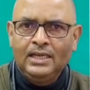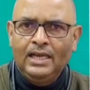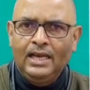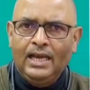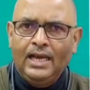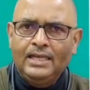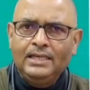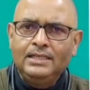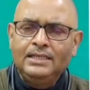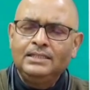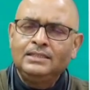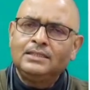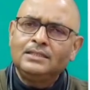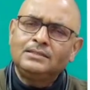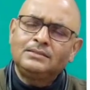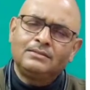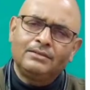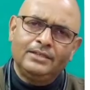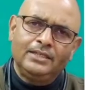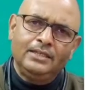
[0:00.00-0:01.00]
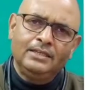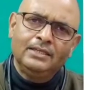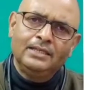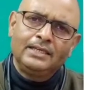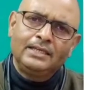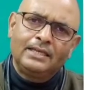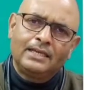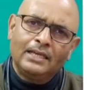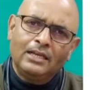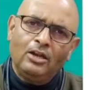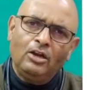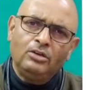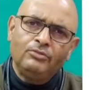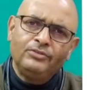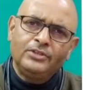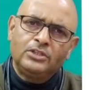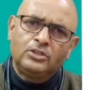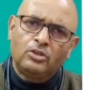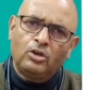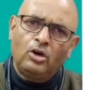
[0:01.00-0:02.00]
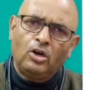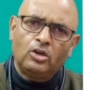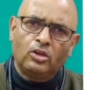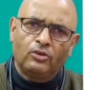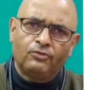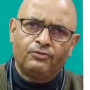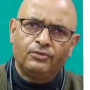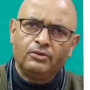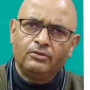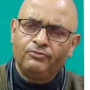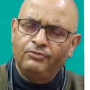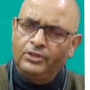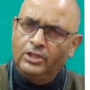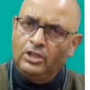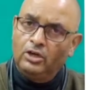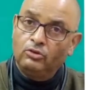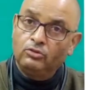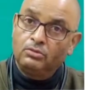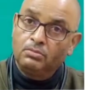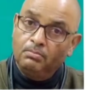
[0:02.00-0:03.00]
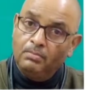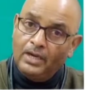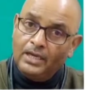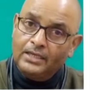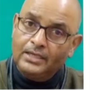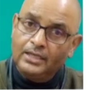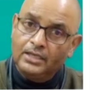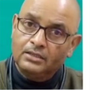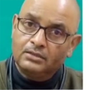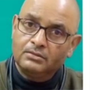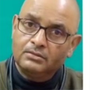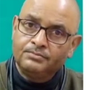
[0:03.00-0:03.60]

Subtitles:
An industry cannot be thought of without market.